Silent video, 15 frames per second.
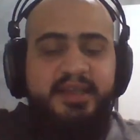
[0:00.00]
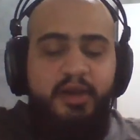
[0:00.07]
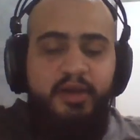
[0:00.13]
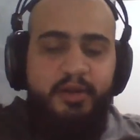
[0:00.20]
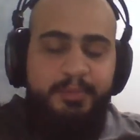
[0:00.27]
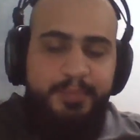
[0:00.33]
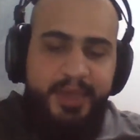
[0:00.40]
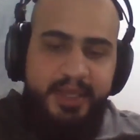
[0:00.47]
our
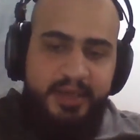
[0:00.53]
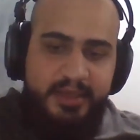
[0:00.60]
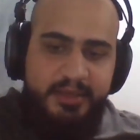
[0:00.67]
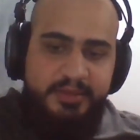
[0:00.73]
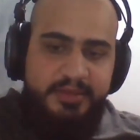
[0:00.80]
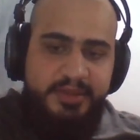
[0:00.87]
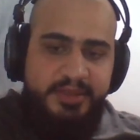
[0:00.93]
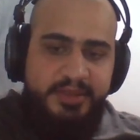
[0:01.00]

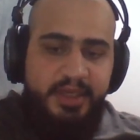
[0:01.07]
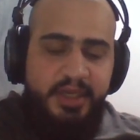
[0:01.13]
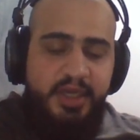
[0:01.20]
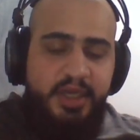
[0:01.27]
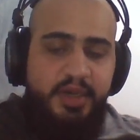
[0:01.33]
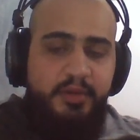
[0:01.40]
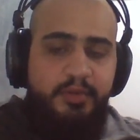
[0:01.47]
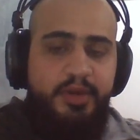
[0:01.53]
opinions,
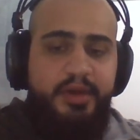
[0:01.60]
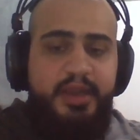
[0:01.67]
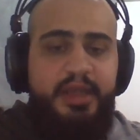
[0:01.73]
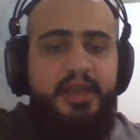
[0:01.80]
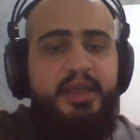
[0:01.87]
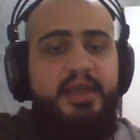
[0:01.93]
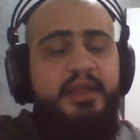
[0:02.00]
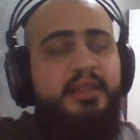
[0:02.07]
we're
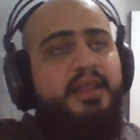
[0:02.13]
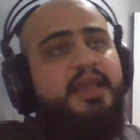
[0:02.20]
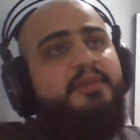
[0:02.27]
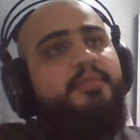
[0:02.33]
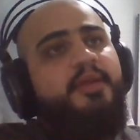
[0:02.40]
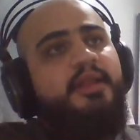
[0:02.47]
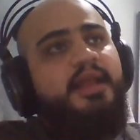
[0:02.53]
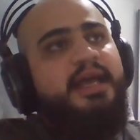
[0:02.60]
gonna
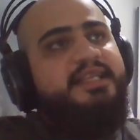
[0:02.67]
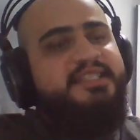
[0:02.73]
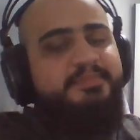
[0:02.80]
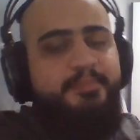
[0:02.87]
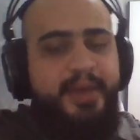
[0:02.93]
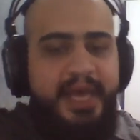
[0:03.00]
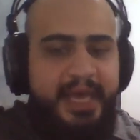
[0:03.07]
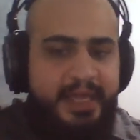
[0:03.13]
label as
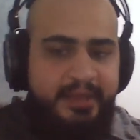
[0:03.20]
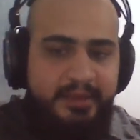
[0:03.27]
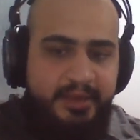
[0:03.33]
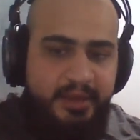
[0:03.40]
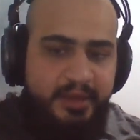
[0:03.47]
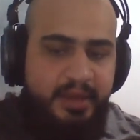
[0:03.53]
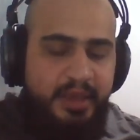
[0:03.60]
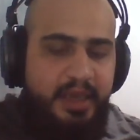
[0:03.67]
bad,
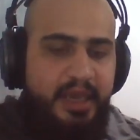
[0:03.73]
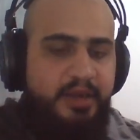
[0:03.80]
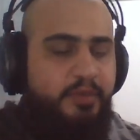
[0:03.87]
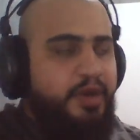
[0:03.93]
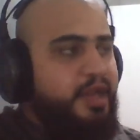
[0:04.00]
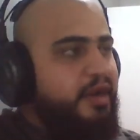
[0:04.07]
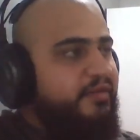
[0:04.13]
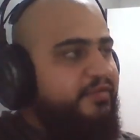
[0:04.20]
and we're
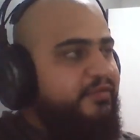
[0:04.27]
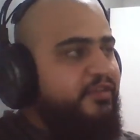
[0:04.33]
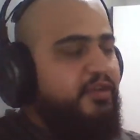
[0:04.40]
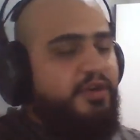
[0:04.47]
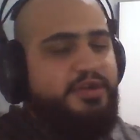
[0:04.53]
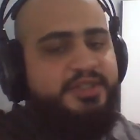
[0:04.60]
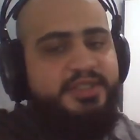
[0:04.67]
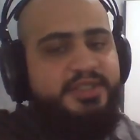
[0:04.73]
gonna
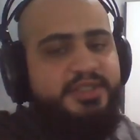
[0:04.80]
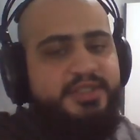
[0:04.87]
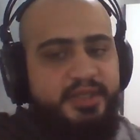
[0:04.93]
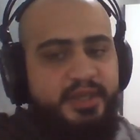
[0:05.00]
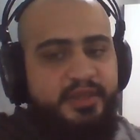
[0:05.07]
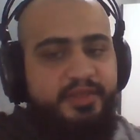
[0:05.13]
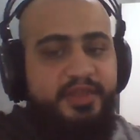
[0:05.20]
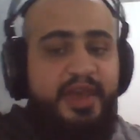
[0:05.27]
force
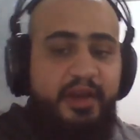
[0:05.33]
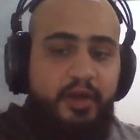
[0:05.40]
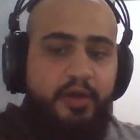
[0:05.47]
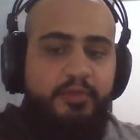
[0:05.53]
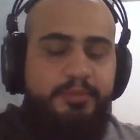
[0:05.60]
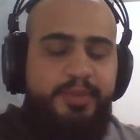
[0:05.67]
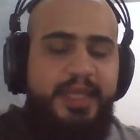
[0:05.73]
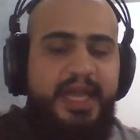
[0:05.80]

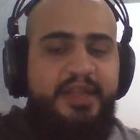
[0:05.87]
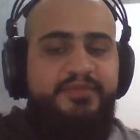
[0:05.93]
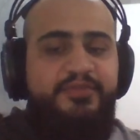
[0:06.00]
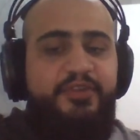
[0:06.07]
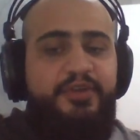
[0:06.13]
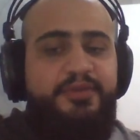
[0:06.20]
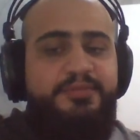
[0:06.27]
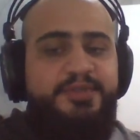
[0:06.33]
their own
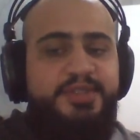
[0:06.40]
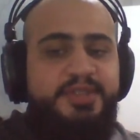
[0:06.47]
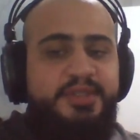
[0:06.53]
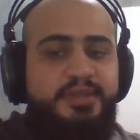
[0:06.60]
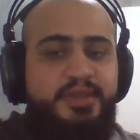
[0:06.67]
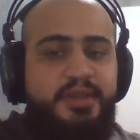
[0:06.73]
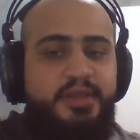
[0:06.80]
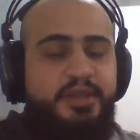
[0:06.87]

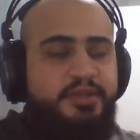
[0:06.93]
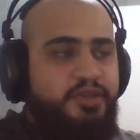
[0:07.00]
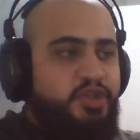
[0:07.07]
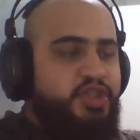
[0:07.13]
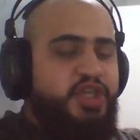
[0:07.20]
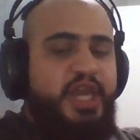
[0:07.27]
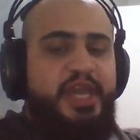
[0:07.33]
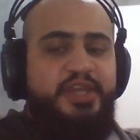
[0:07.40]
platforms to
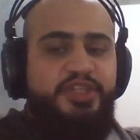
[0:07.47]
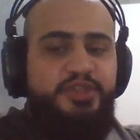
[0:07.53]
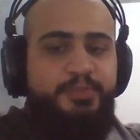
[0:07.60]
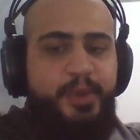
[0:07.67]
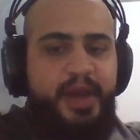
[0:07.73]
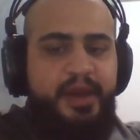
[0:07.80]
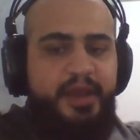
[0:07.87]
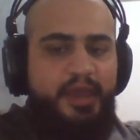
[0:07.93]
change
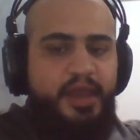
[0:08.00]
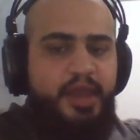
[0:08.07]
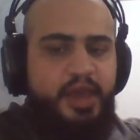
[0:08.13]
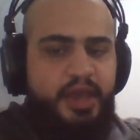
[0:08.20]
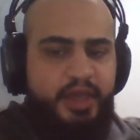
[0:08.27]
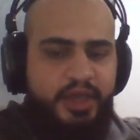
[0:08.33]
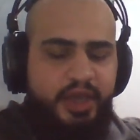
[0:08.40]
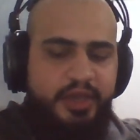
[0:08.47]
by
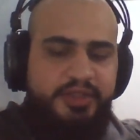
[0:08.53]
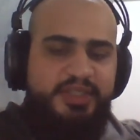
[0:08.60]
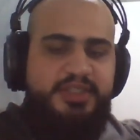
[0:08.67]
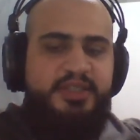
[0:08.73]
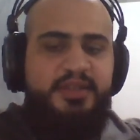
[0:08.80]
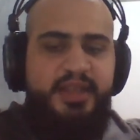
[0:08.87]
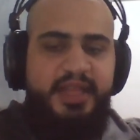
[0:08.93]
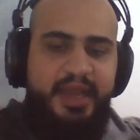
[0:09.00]

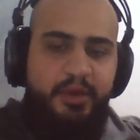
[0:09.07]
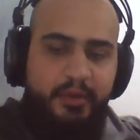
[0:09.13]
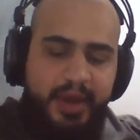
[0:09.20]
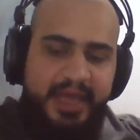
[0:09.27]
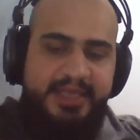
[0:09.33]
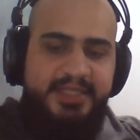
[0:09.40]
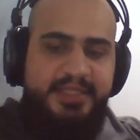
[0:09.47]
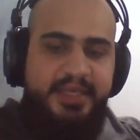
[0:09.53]
constantly
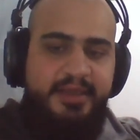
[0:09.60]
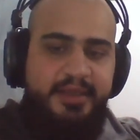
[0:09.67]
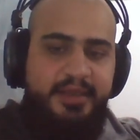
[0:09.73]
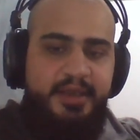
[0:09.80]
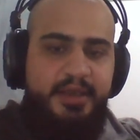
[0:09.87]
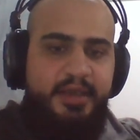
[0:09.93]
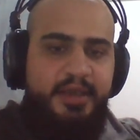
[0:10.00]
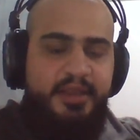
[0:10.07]

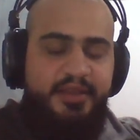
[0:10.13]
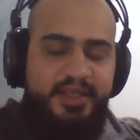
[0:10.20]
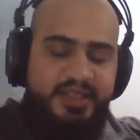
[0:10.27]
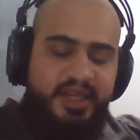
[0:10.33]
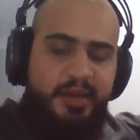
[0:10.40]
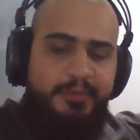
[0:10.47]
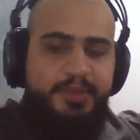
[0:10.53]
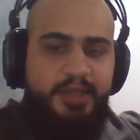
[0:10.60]
harassing the top